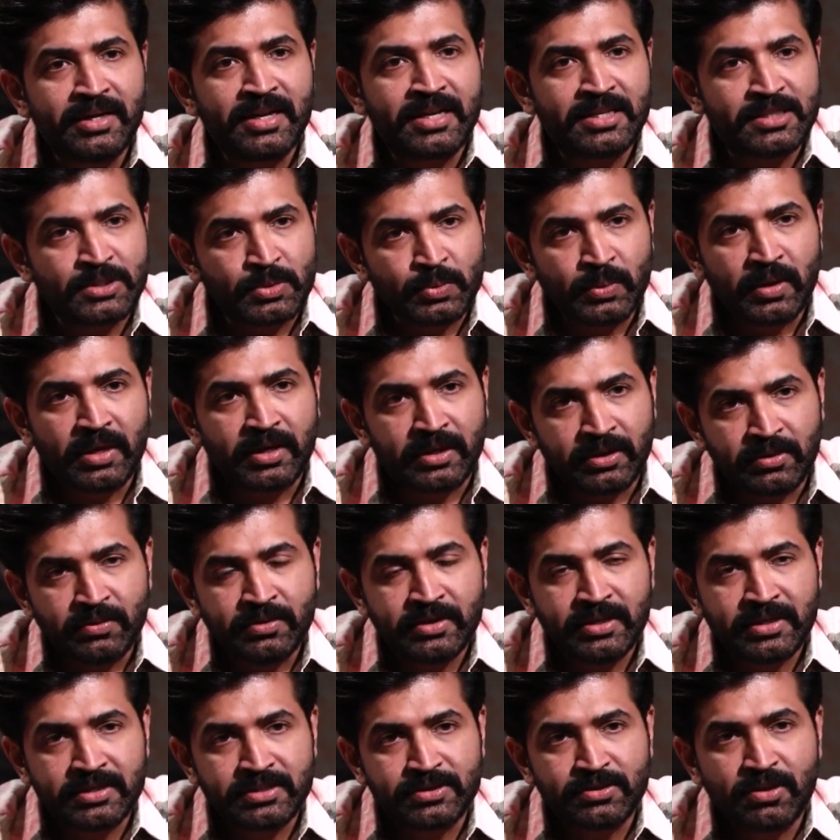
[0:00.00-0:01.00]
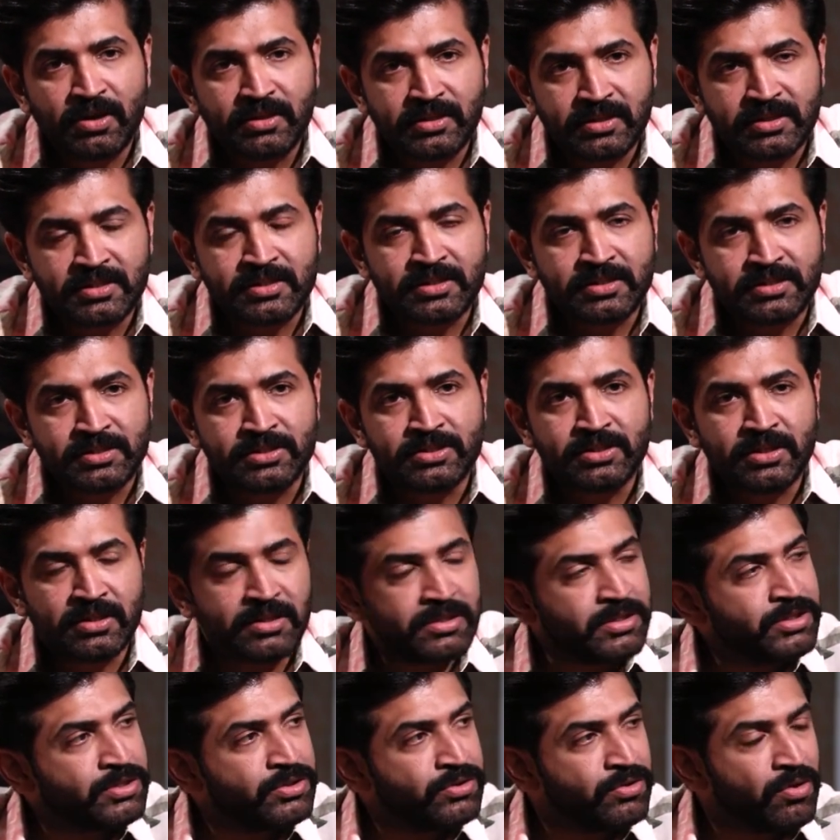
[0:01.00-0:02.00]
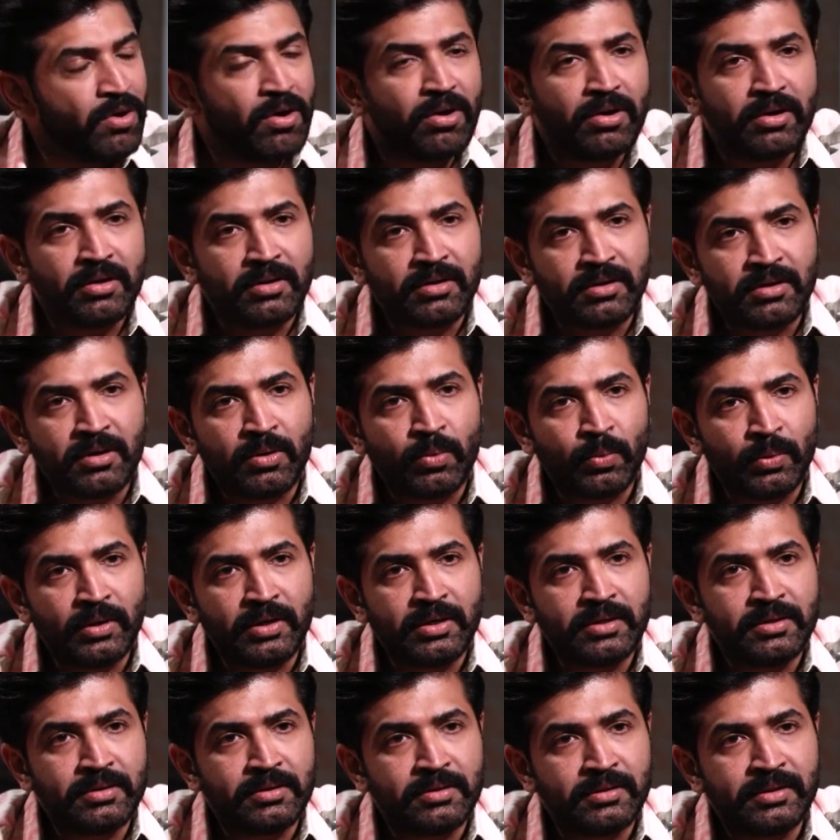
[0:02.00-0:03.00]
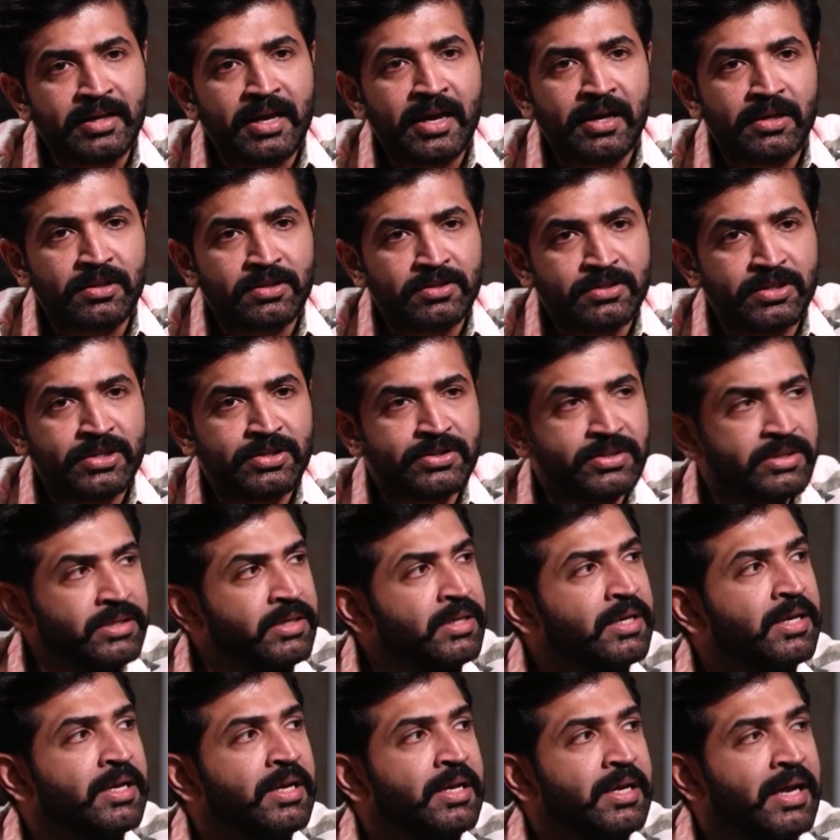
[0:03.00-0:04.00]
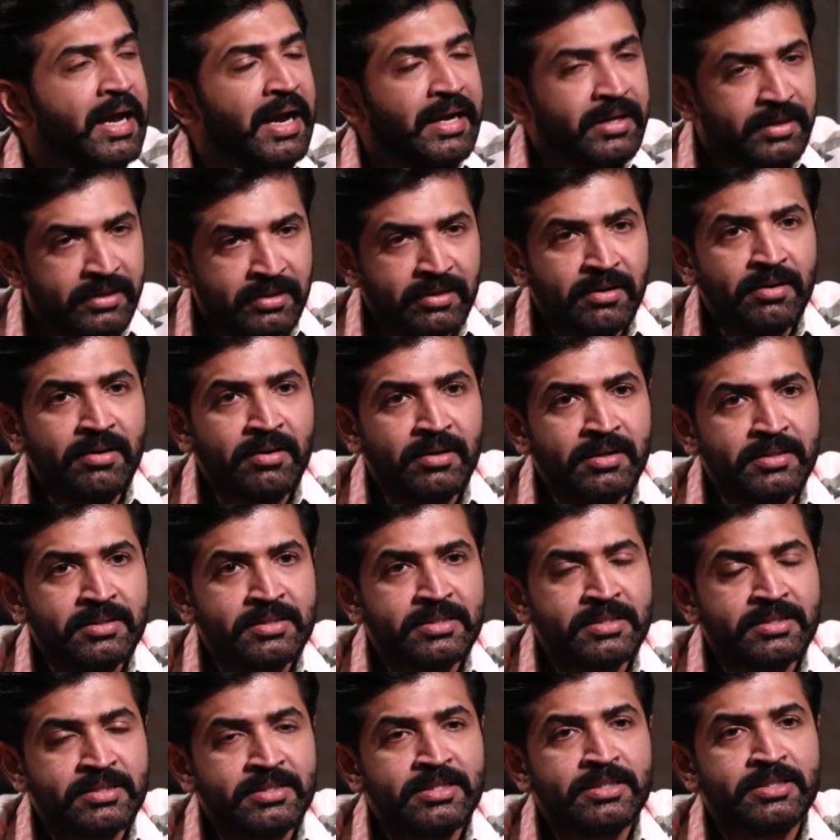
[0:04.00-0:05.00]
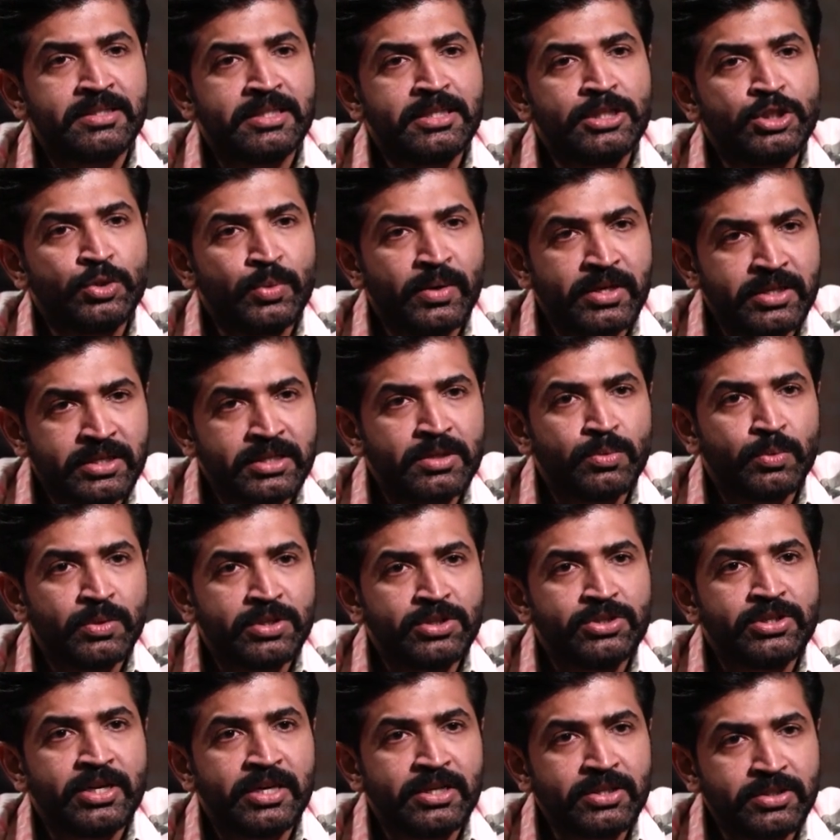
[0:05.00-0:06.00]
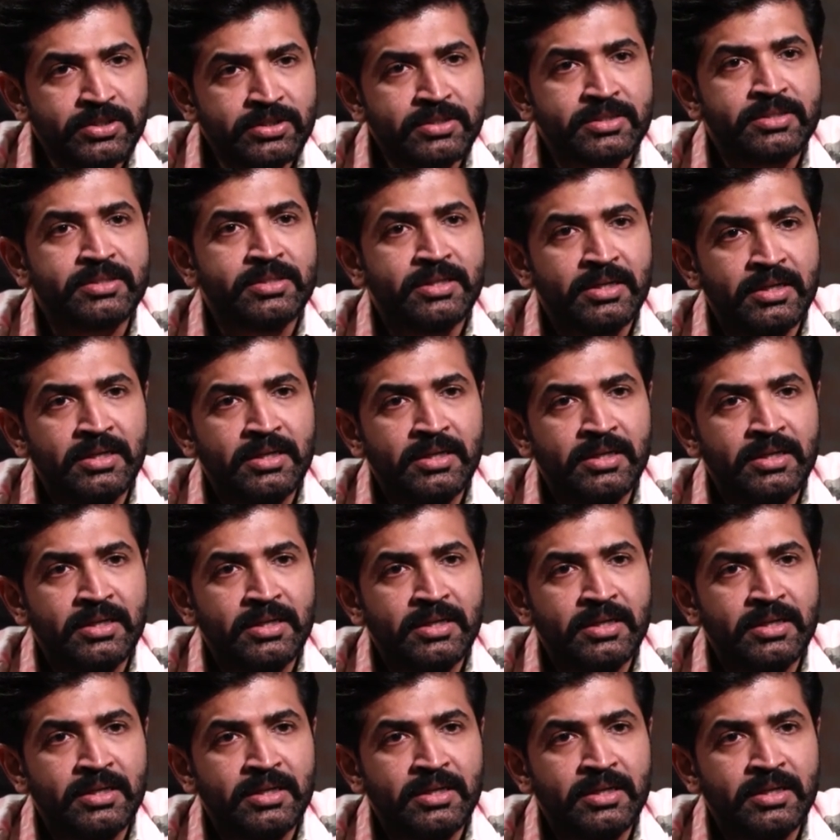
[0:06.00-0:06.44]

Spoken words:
as well. You know, he has got that strong villain characterization. And here it's the situation which changes.